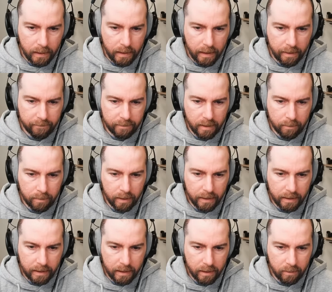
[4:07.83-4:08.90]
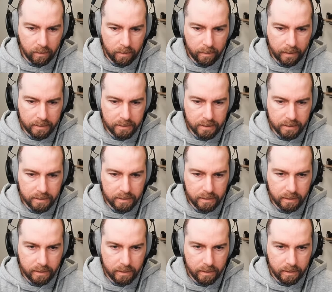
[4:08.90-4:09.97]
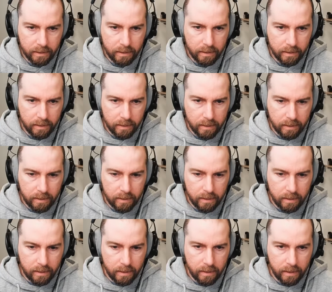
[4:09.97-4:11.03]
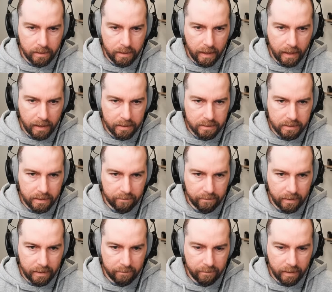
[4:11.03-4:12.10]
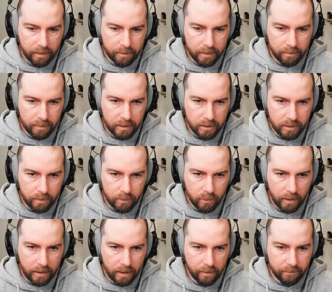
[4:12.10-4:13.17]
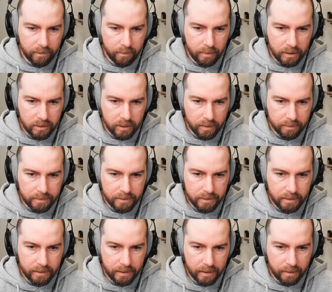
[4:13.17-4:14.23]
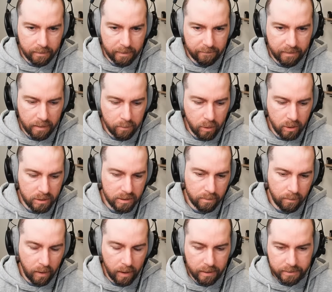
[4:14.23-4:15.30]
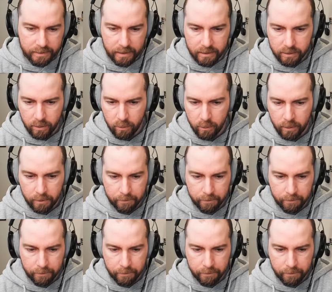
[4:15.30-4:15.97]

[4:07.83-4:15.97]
If they play here, we might just attack, see if they develop the bishop, trade off the bishops. If they push some pawns, that's cool.